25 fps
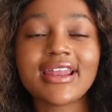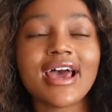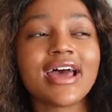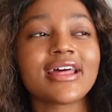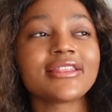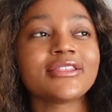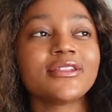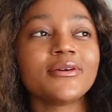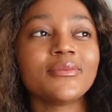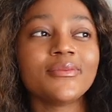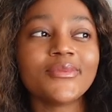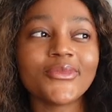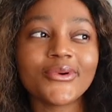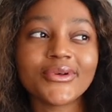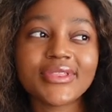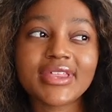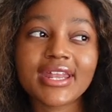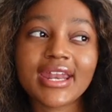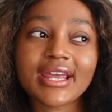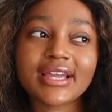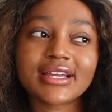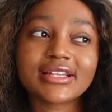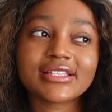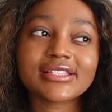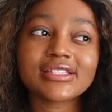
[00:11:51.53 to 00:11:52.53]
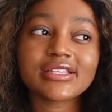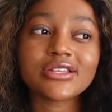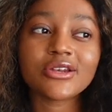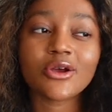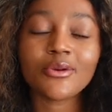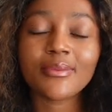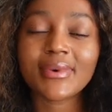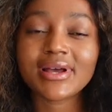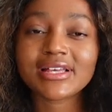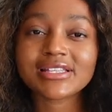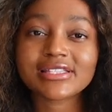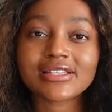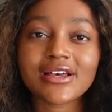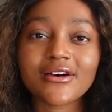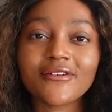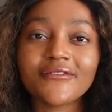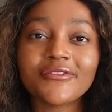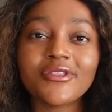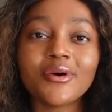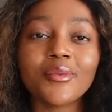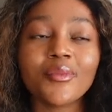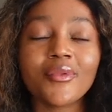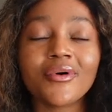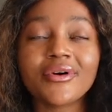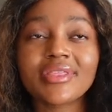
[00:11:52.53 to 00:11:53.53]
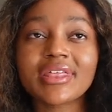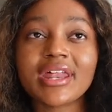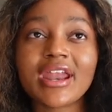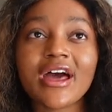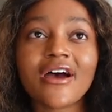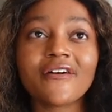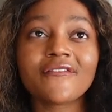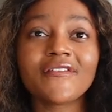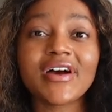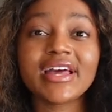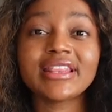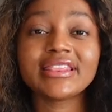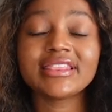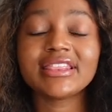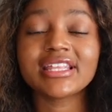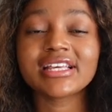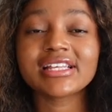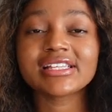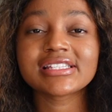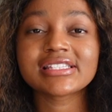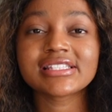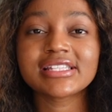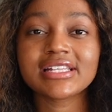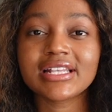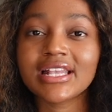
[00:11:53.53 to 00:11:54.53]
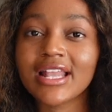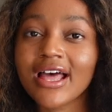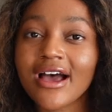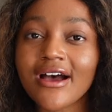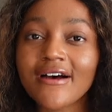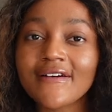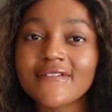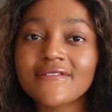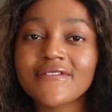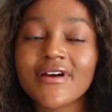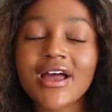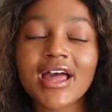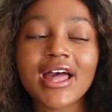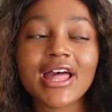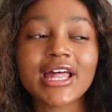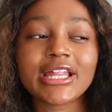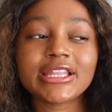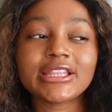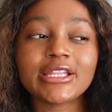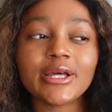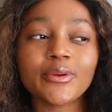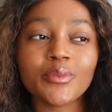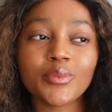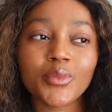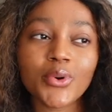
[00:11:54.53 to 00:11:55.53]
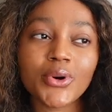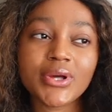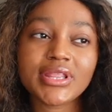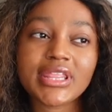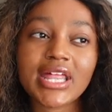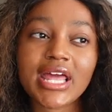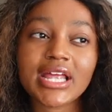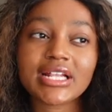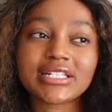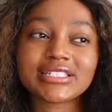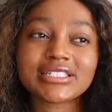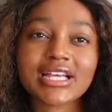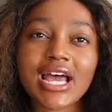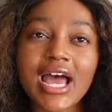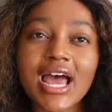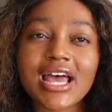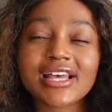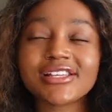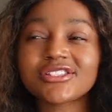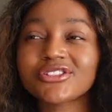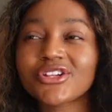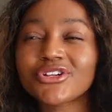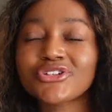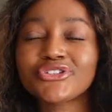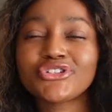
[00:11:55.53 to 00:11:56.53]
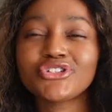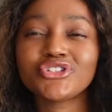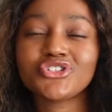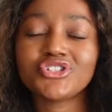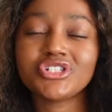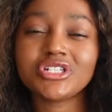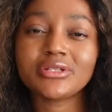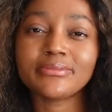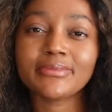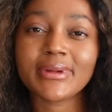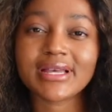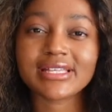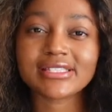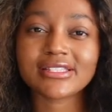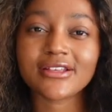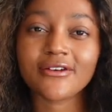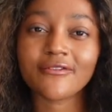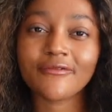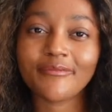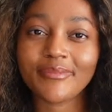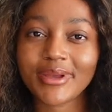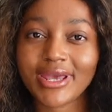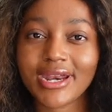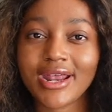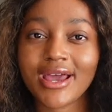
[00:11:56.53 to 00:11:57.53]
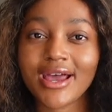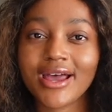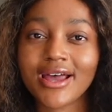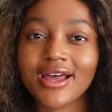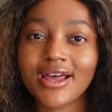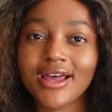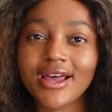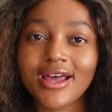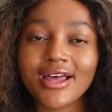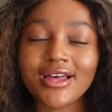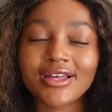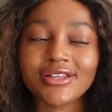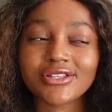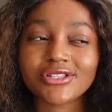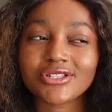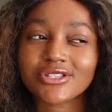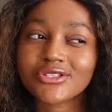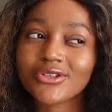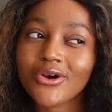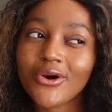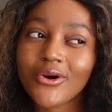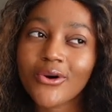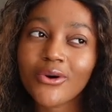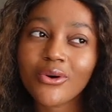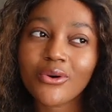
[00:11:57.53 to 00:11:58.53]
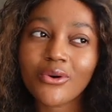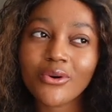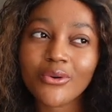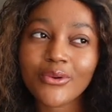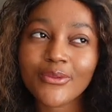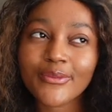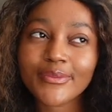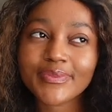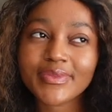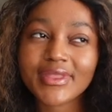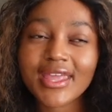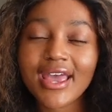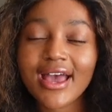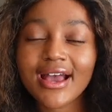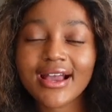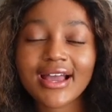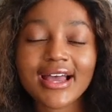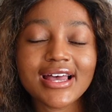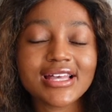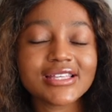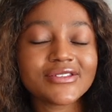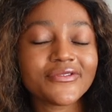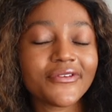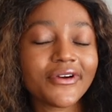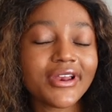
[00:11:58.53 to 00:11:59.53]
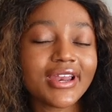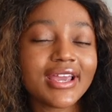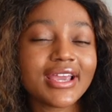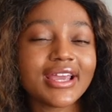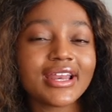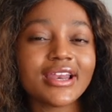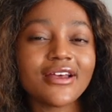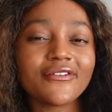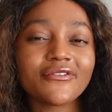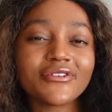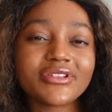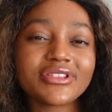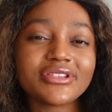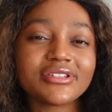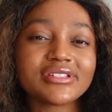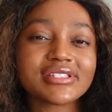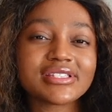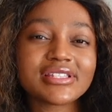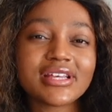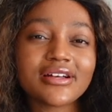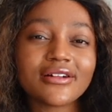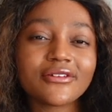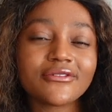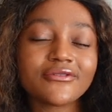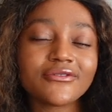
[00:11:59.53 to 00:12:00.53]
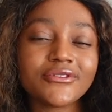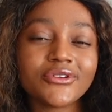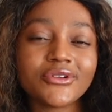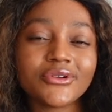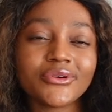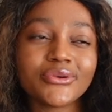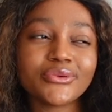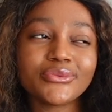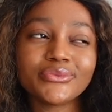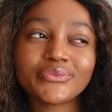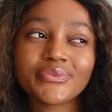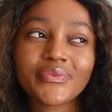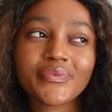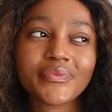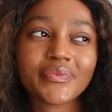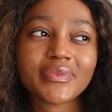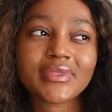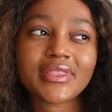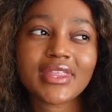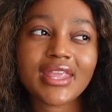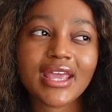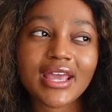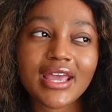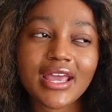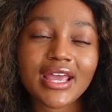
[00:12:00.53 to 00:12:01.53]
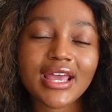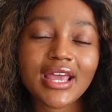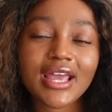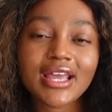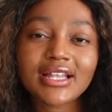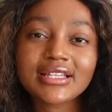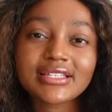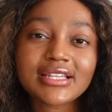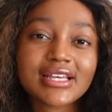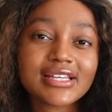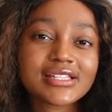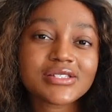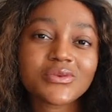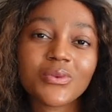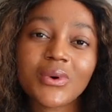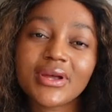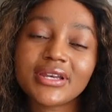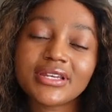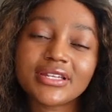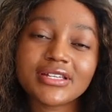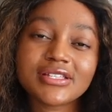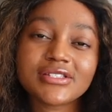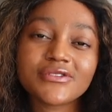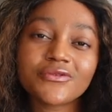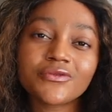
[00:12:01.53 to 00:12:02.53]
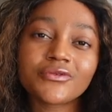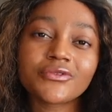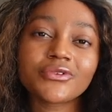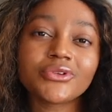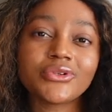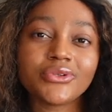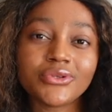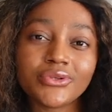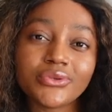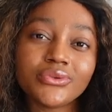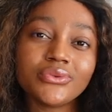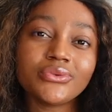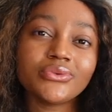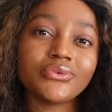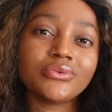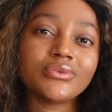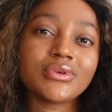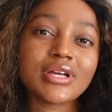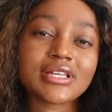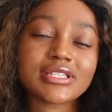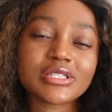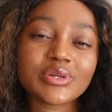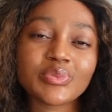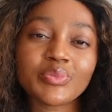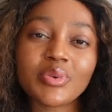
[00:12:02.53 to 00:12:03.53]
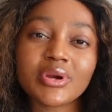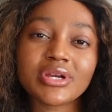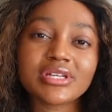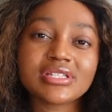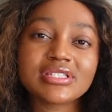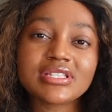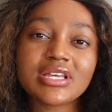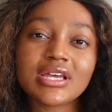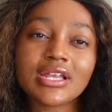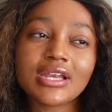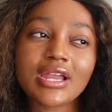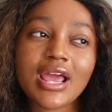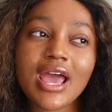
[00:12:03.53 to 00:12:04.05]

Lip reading: And the more that I get to know myself, the more that I find things to love, the more that I start to treat myself better. So yeah, guys, falling in love with yourself, you know, it does wonders for you as a person.